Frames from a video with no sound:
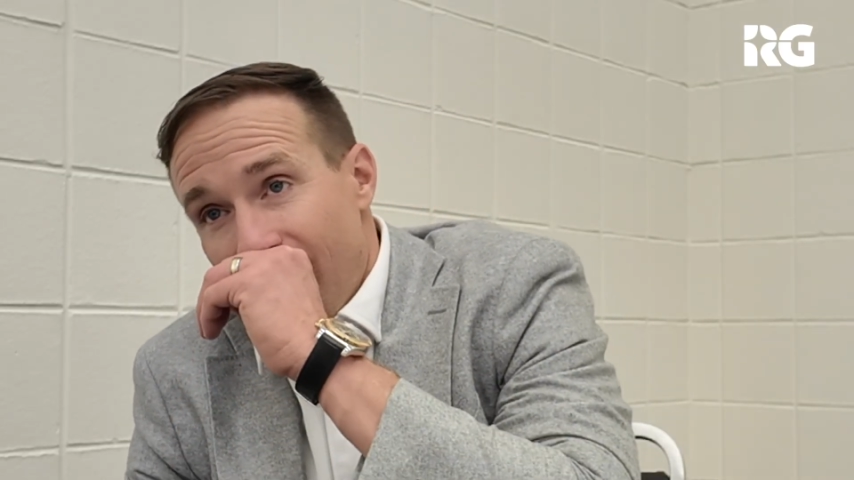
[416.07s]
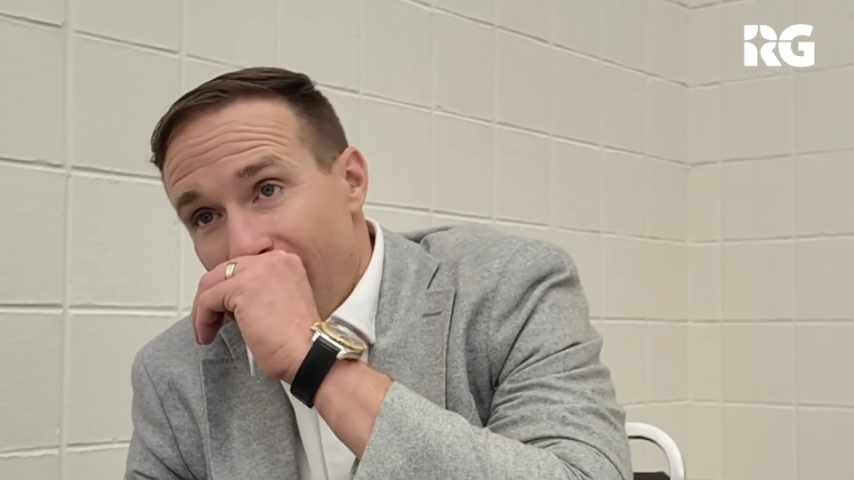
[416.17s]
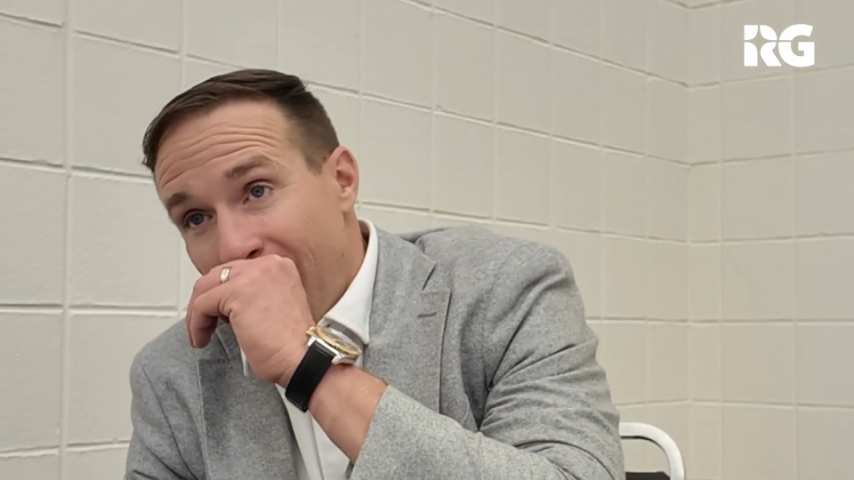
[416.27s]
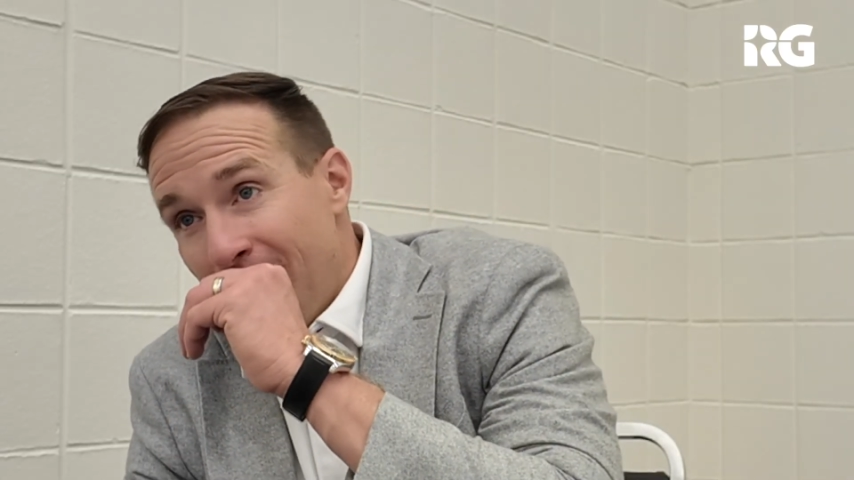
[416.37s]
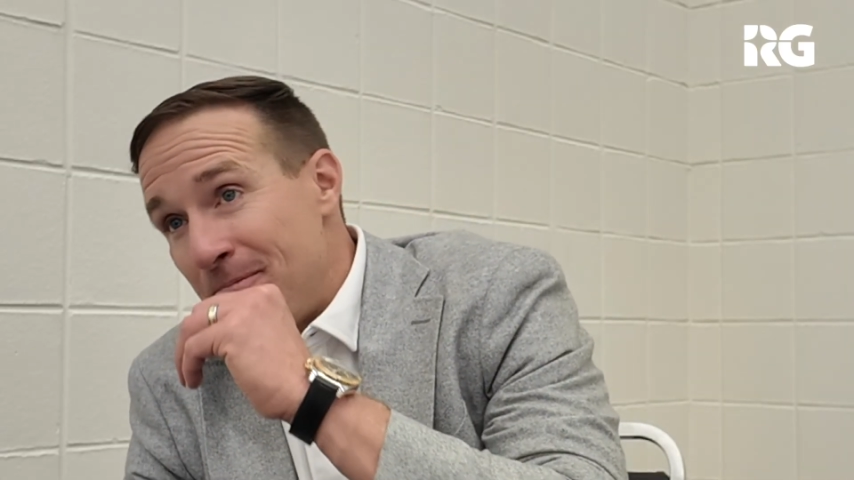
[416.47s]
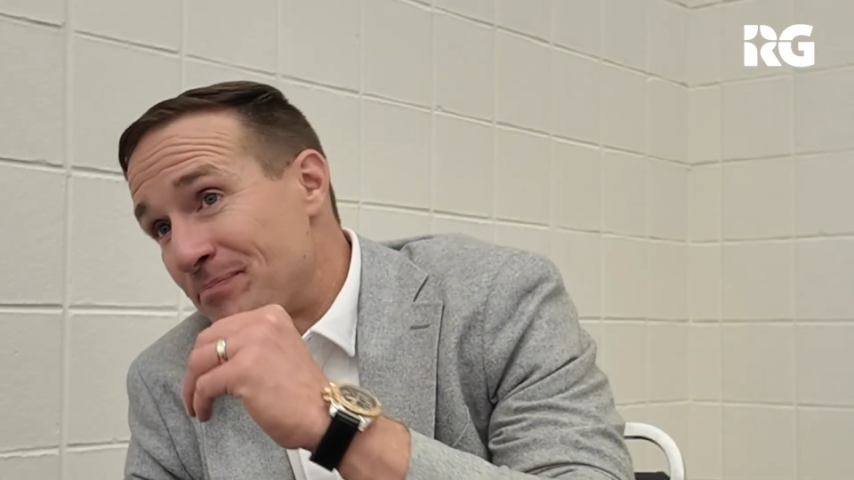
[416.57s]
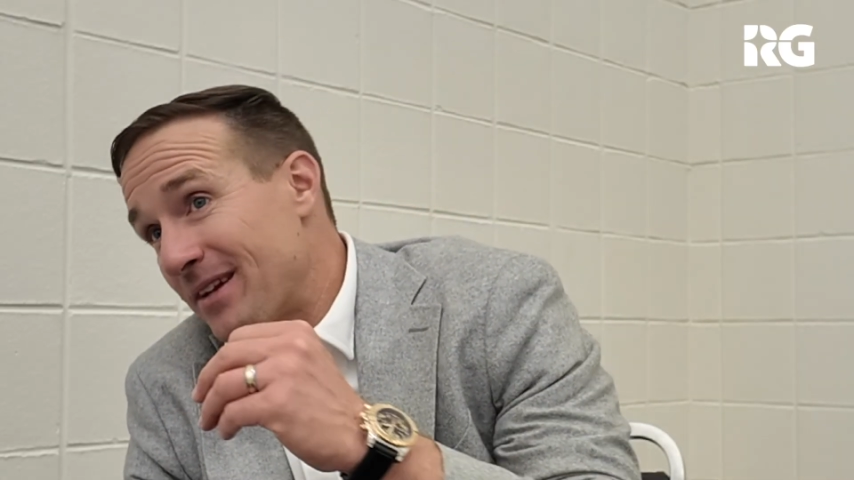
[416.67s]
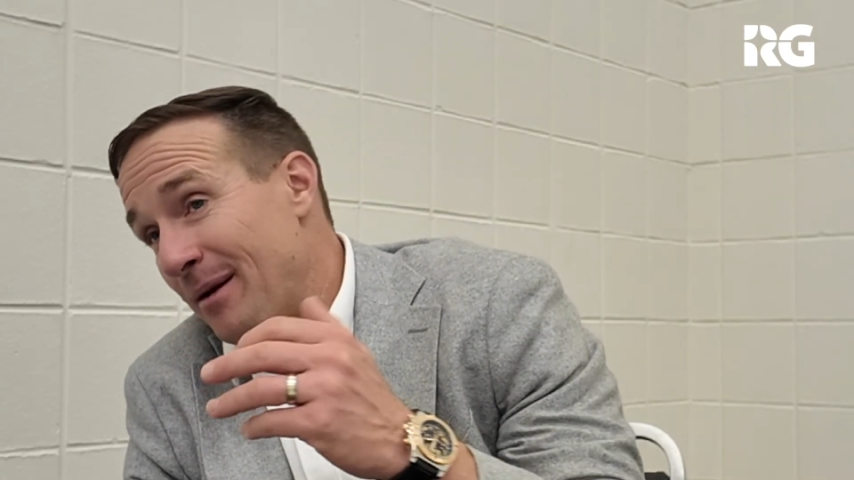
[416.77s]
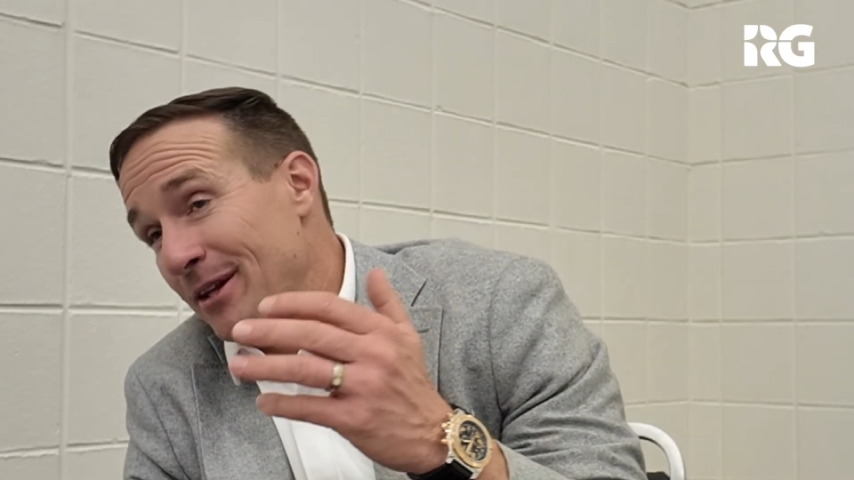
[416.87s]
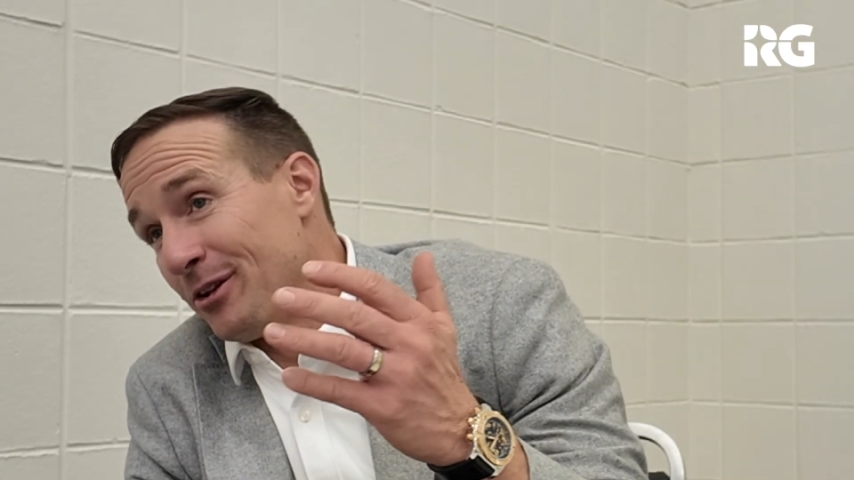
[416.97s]

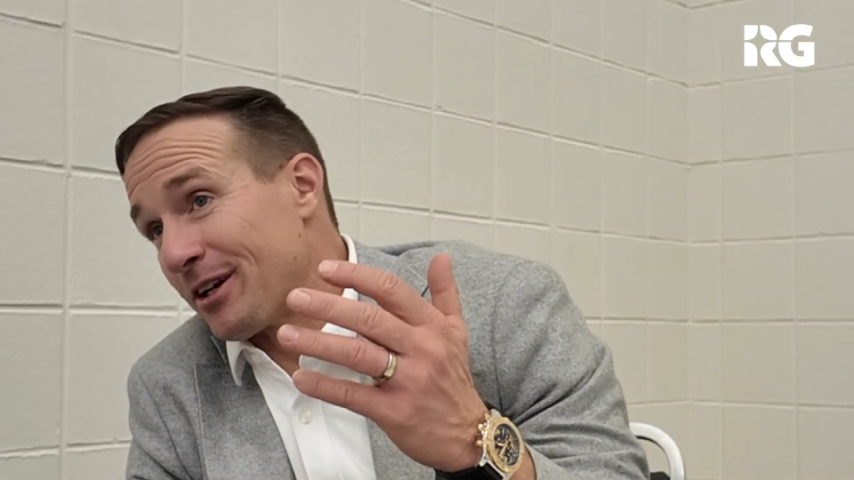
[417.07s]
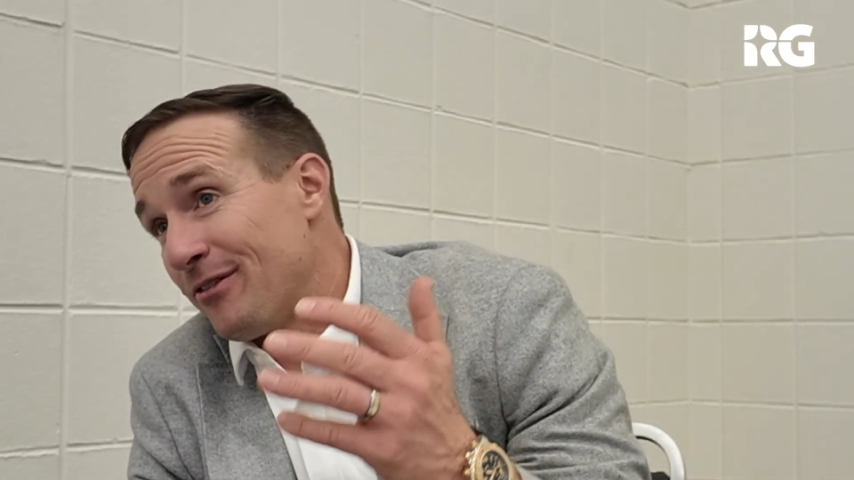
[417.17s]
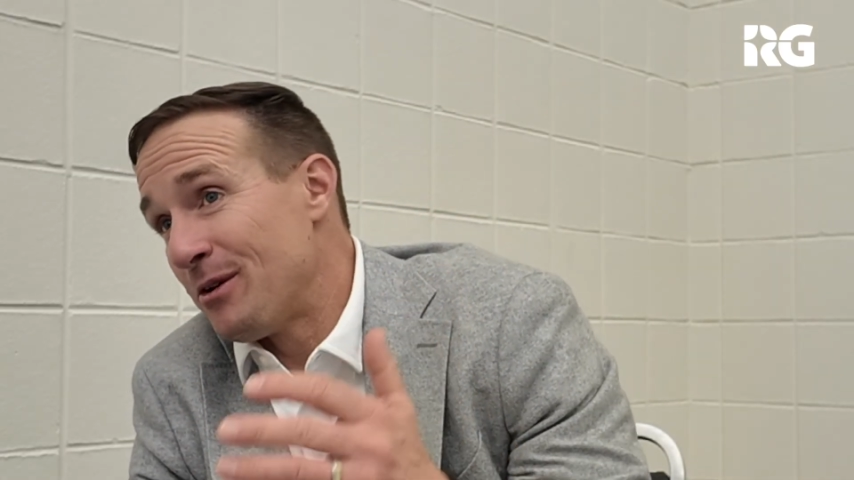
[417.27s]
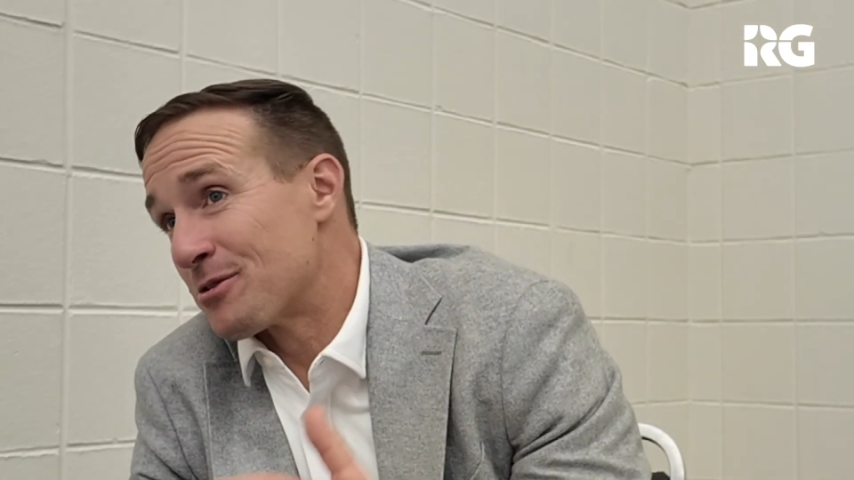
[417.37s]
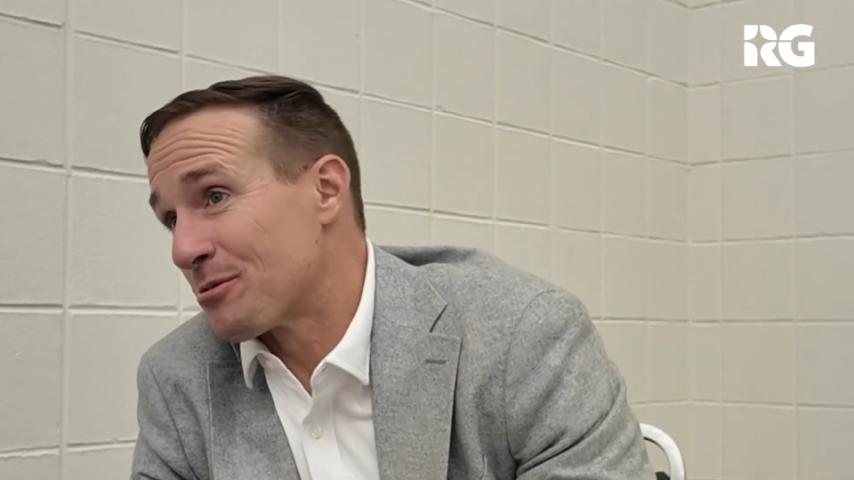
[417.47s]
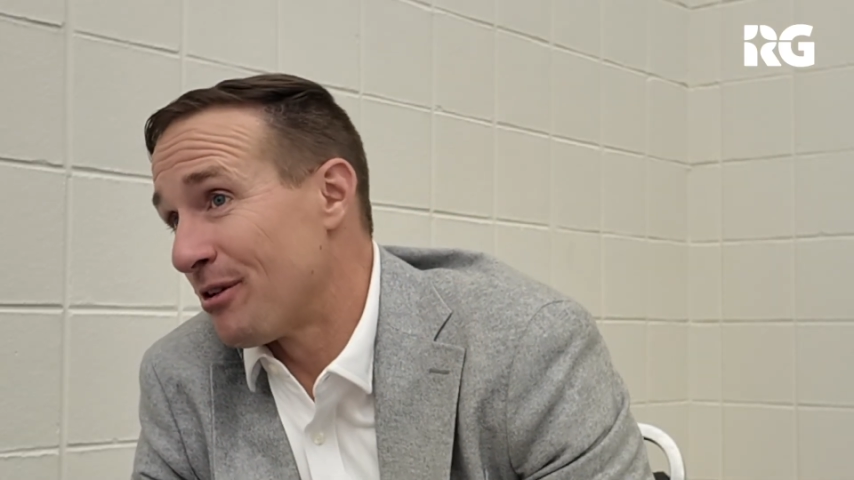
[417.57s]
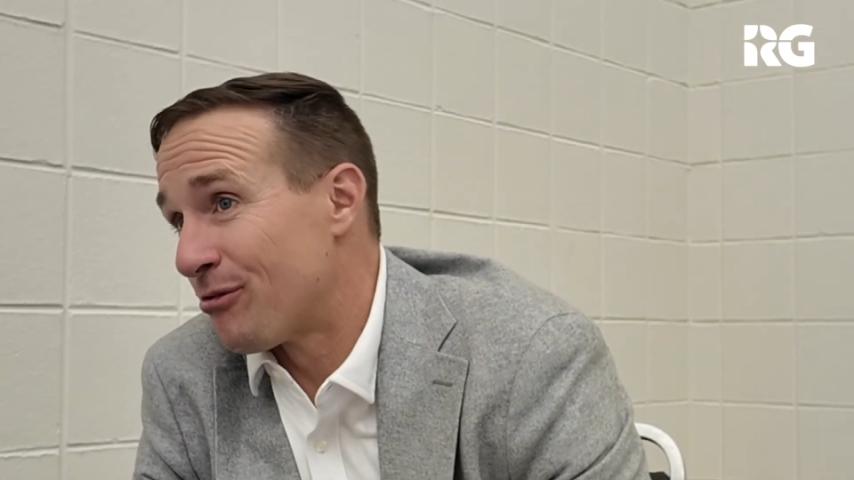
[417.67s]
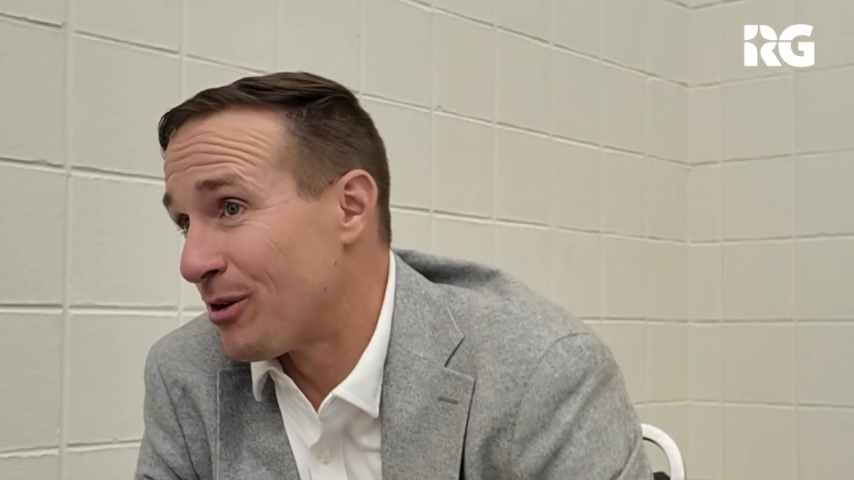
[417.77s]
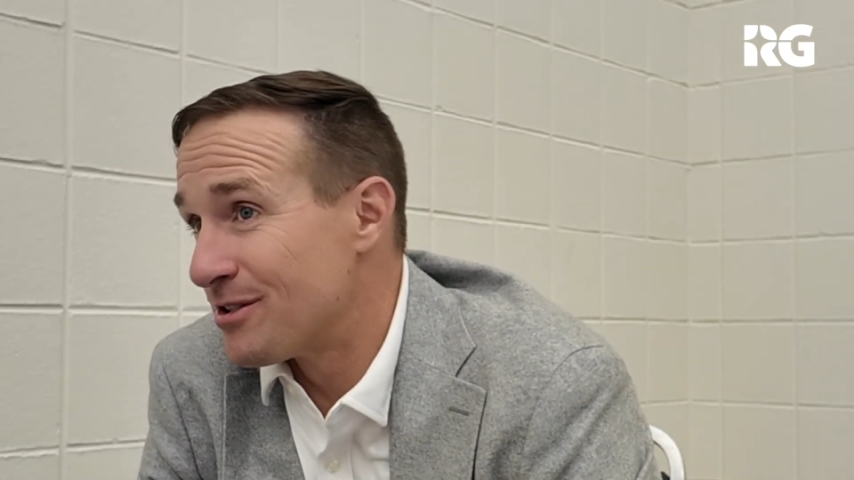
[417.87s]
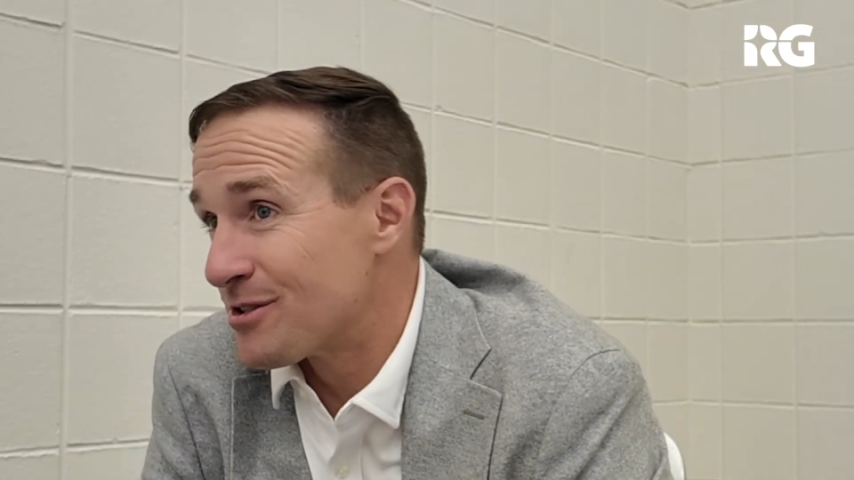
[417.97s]
I mean, look, if he was 3 or
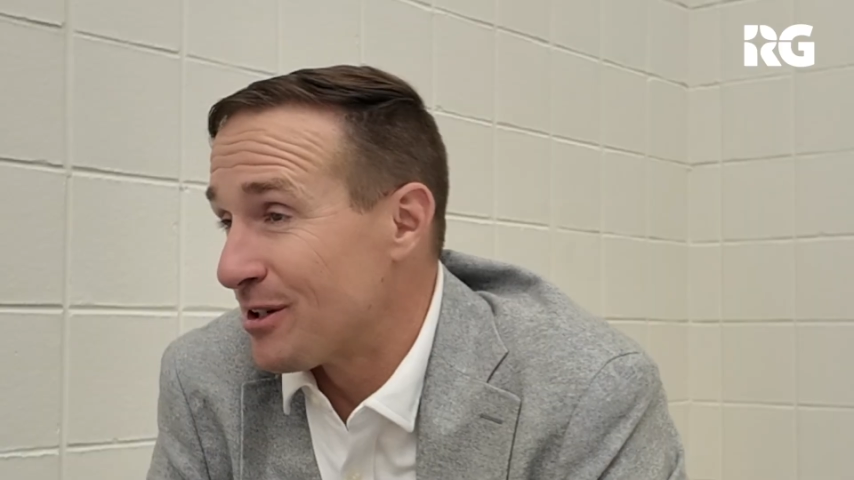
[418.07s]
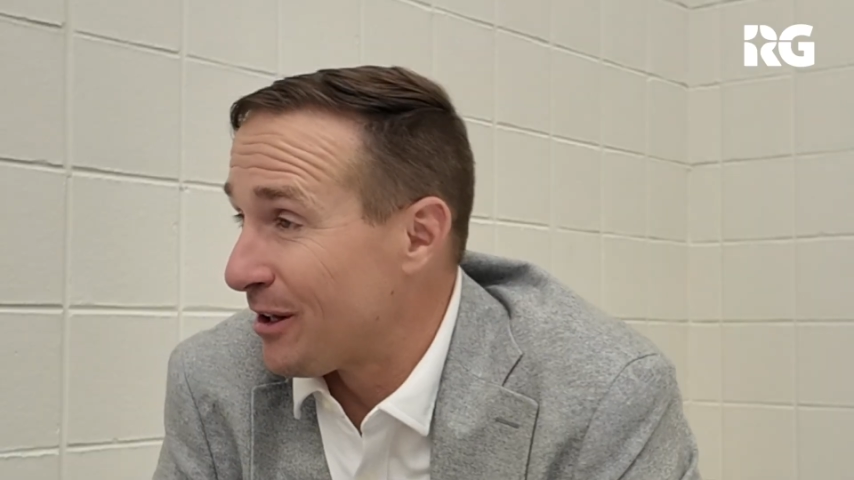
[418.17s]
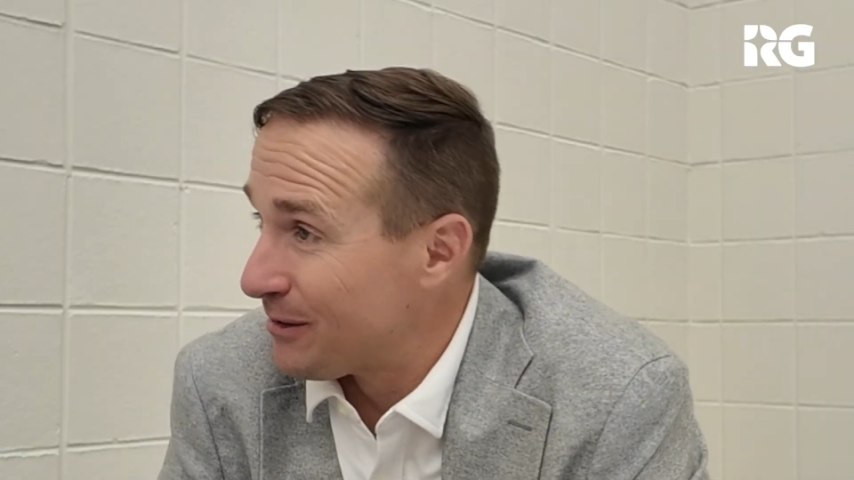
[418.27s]
4 inches taller,